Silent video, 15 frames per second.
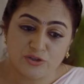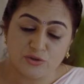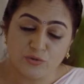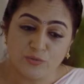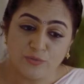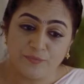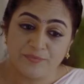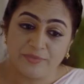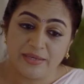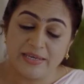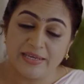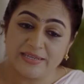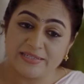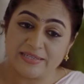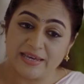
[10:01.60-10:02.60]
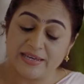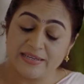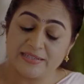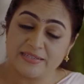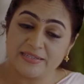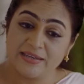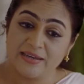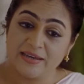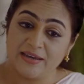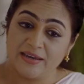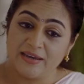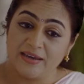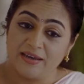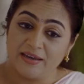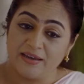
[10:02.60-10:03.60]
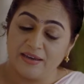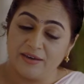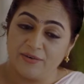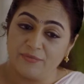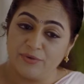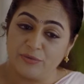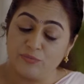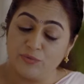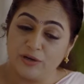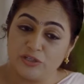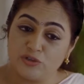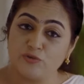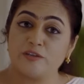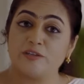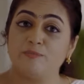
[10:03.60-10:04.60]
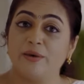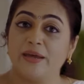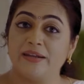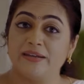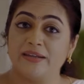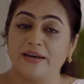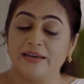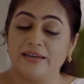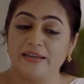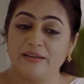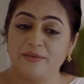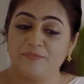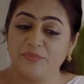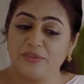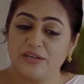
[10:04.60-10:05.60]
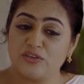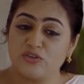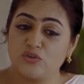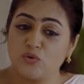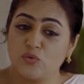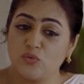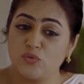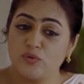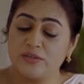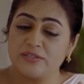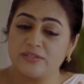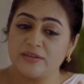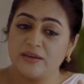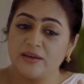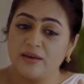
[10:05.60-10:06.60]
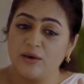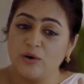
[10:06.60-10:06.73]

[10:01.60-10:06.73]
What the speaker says: so he says, when virtuous men die, their souls